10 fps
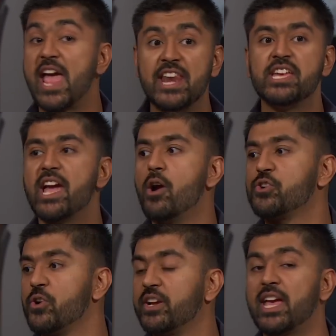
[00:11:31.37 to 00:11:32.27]
And any
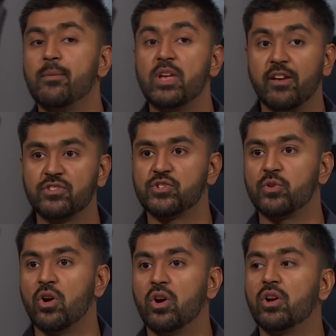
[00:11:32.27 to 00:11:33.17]
character in our game, if
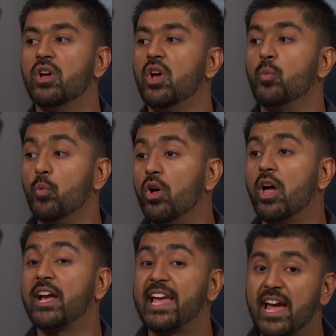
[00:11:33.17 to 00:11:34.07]
strong,
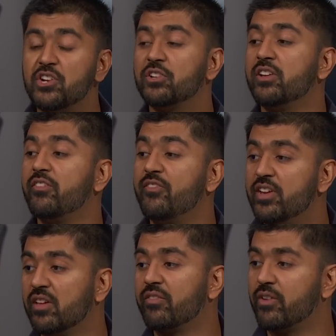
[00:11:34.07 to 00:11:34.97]
will occasionally
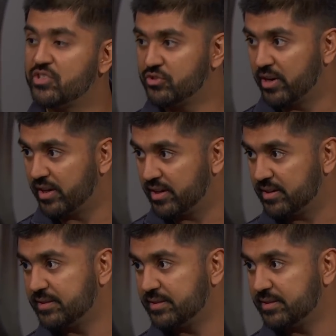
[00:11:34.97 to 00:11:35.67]
feel frustrating.